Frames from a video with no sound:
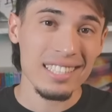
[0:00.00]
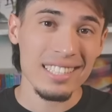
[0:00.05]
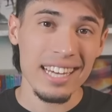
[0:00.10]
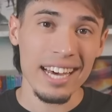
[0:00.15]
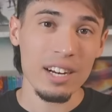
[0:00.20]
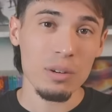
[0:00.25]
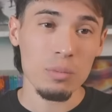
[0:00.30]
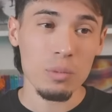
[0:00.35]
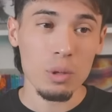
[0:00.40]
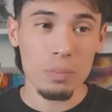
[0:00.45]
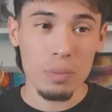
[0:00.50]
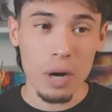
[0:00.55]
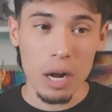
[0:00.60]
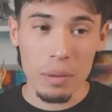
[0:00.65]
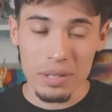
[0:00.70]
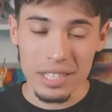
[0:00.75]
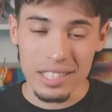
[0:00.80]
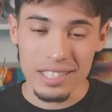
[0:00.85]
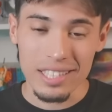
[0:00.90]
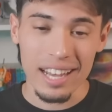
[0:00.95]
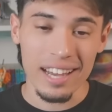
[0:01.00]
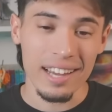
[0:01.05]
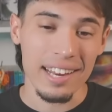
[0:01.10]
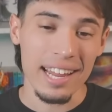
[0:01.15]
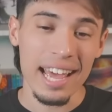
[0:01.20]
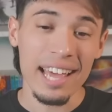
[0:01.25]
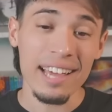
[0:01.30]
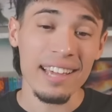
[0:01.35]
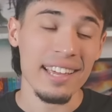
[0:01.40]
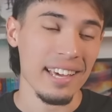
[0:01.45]
Saturn will probably die on
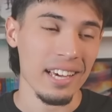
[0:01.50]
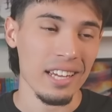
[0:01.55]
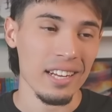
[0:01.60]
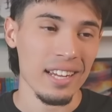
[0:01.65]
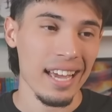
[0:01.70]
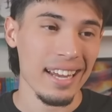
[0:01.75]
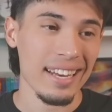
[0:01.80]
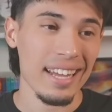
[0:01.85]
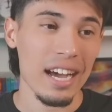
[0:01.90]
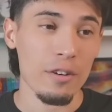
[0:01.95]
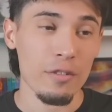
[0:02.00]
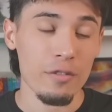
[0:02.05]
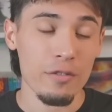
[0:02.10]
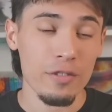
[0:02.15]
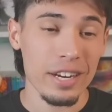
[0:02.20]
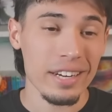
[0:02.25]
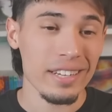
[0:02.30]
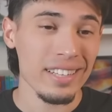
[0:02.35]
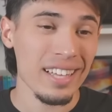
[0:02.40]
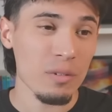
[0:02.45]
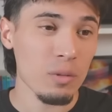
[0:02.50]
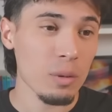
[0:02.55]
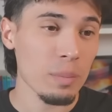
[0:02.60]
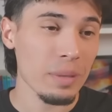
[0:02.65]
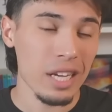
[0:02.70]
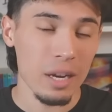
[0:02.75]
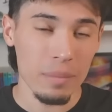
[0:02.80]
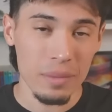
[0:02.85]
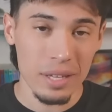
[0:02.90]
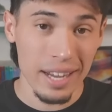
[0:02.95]
Egghead and how Figureland will
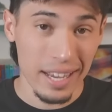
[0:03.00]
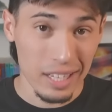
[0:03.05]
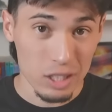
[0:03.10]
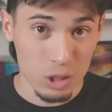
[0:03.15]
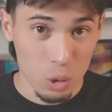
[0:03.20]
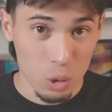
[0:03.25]
become the next